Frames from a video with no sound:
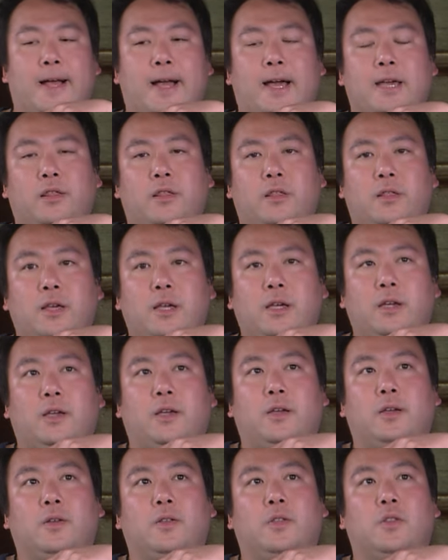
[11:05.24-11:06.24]
I think
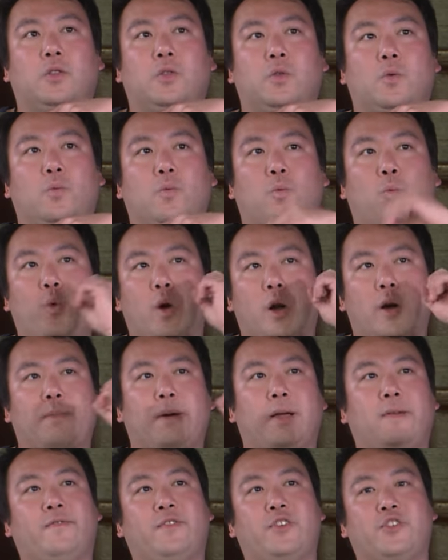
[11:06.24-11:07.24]
where
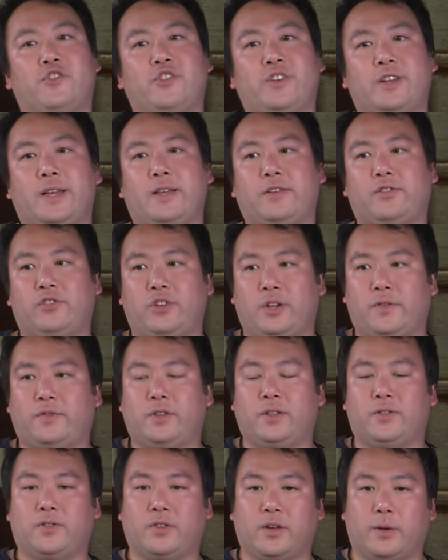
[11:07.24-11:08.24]
my vision has
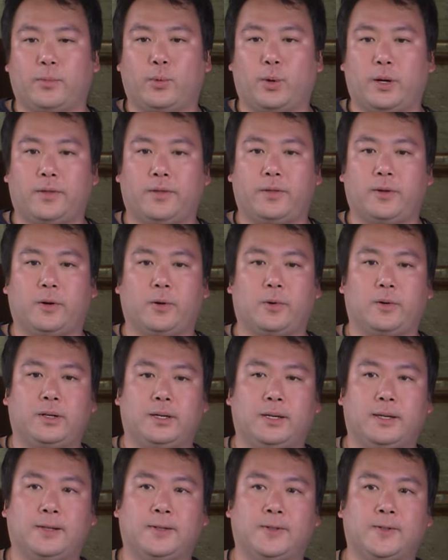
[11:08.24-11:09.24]
shifted somewhat, though,
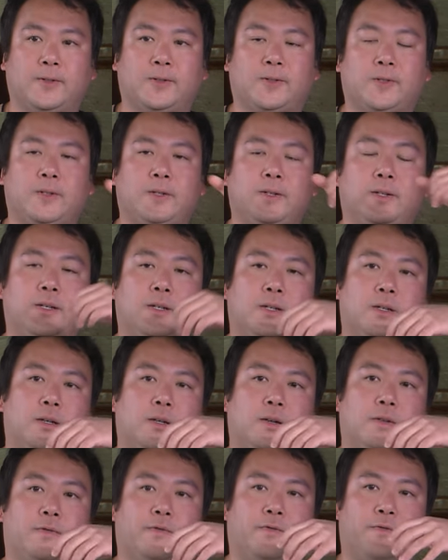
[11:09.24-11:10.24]
is
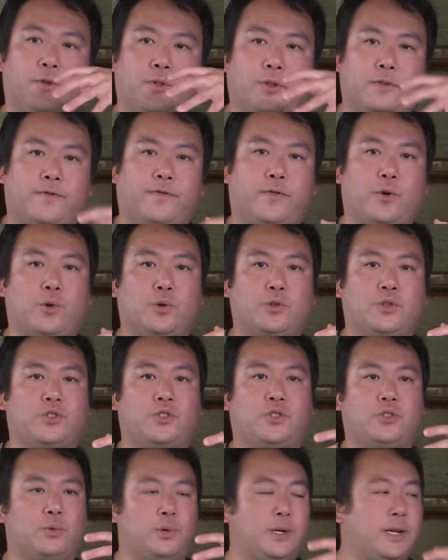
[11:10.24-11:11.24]
for the first
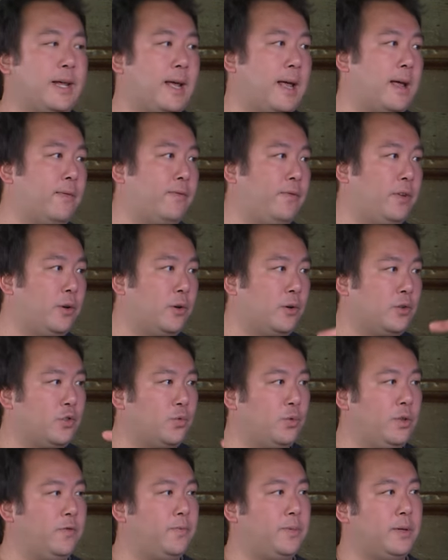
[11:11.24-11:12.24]
3.5 years,
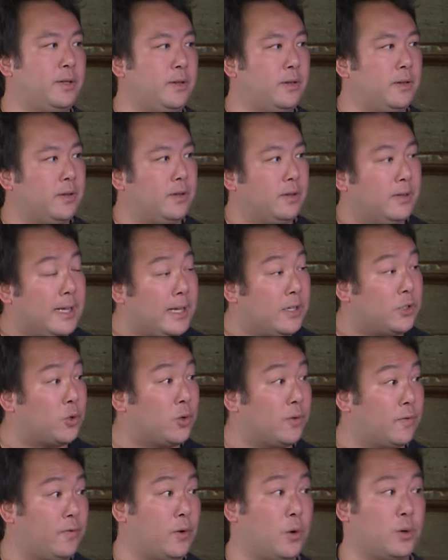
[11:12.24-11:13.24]
we've been
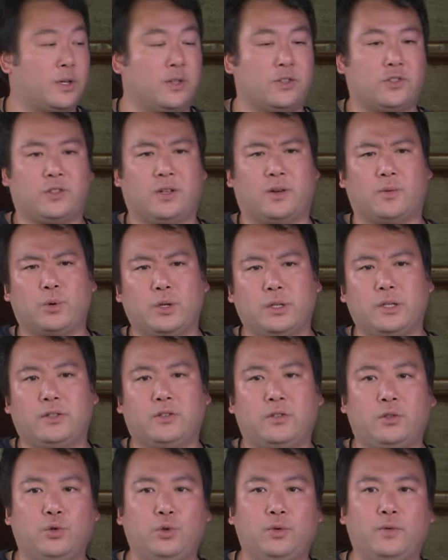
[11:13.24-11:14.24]
laser focused on really
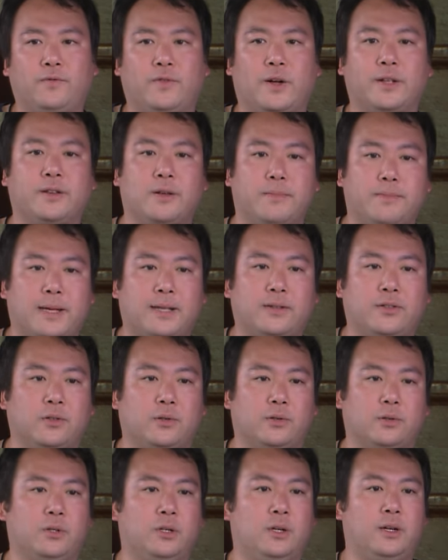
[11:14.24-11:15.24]
2
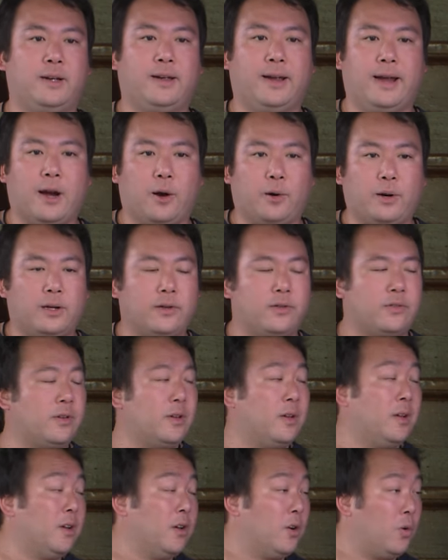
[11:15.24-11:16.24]
fundamental areas.
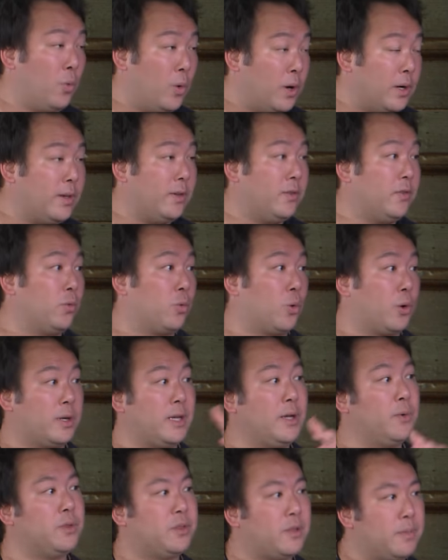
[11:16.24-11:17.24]
One is
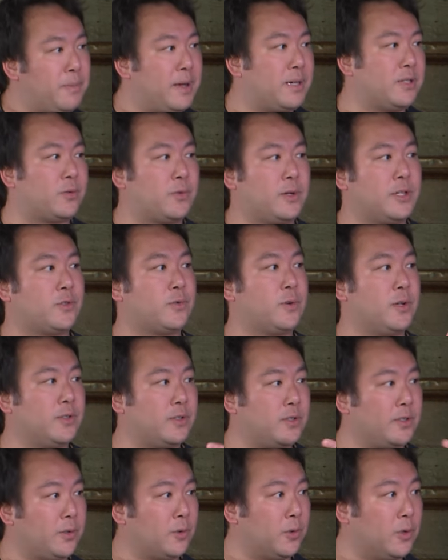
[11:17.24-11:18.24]
working with the best
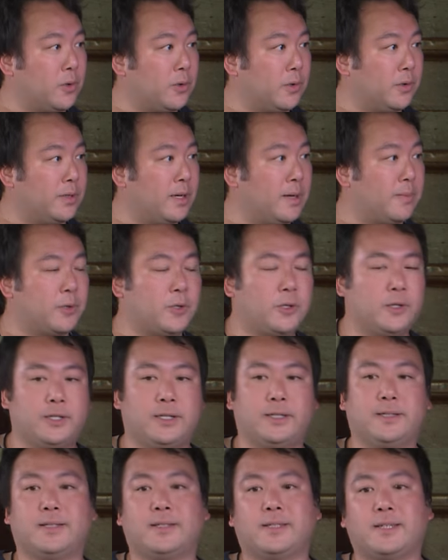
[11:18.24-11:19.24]
restaurants in your local neighborhood,
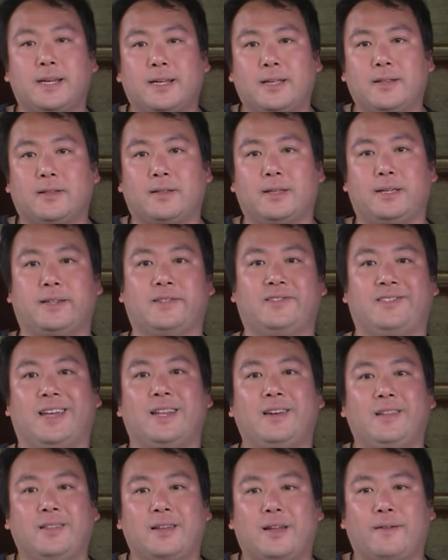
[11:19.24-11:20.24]
and the second thing is
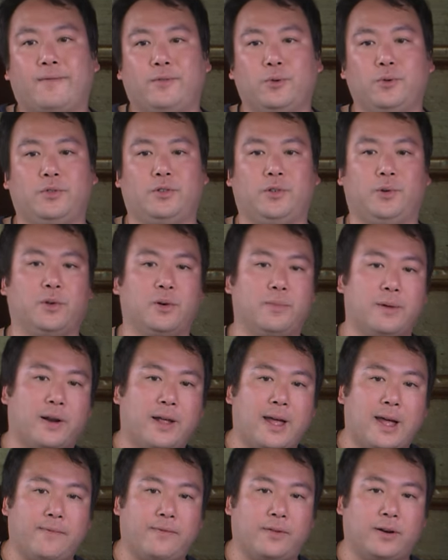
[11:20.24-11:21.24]
getting that food to you in about
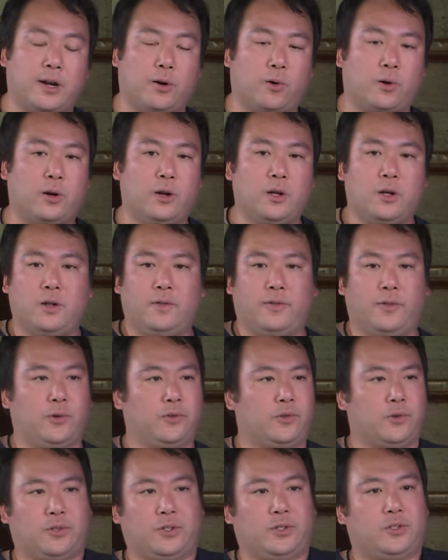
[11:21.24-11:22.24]
half an hour.
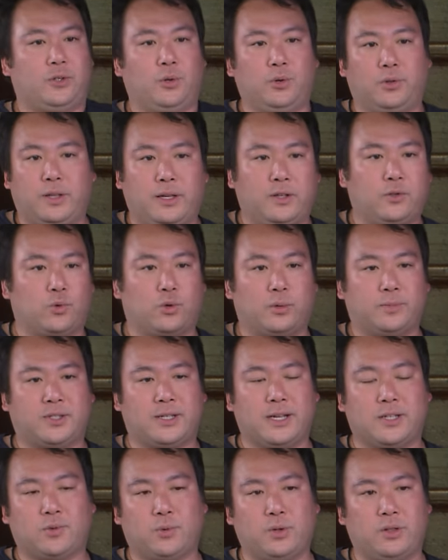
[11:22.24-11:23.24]
Those are just 2 things we're
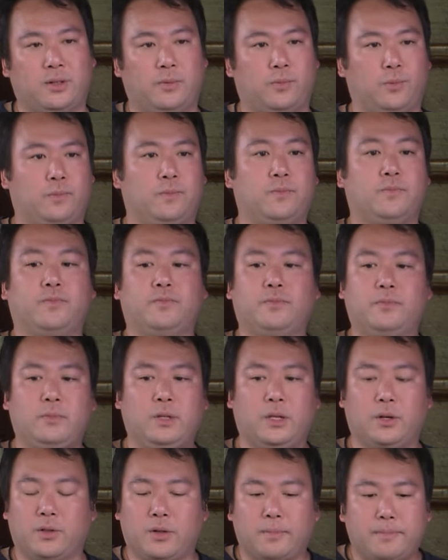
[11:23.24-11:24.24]
obsessed with, and
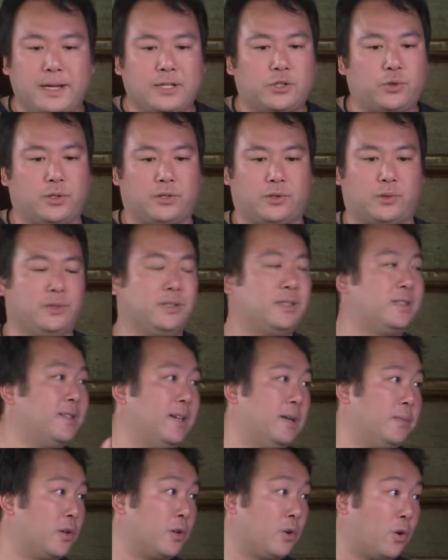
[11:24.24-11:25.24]
you know, the metrics are the
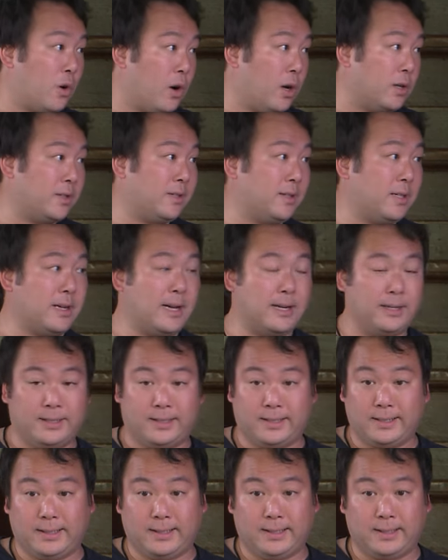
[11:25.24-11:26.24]
same across the 90
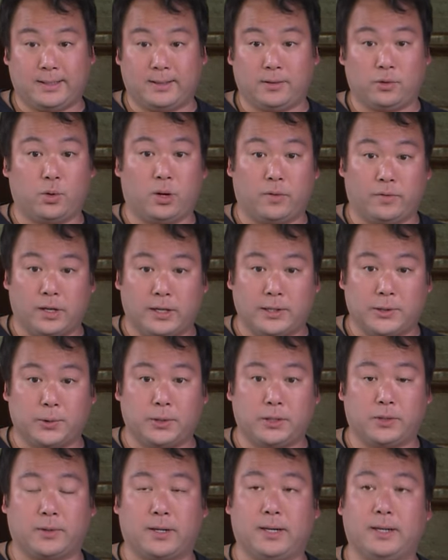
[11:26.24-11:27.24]
cities and 12
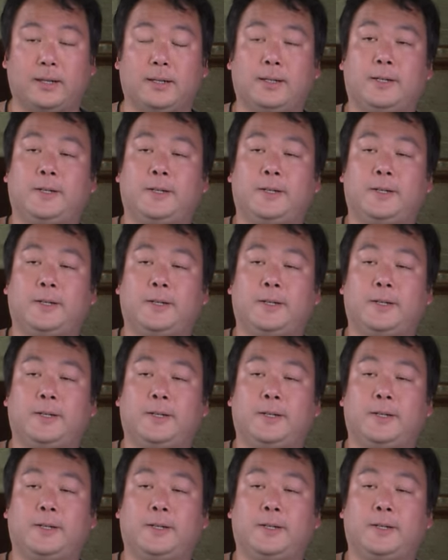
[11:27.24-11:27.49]
countries, right?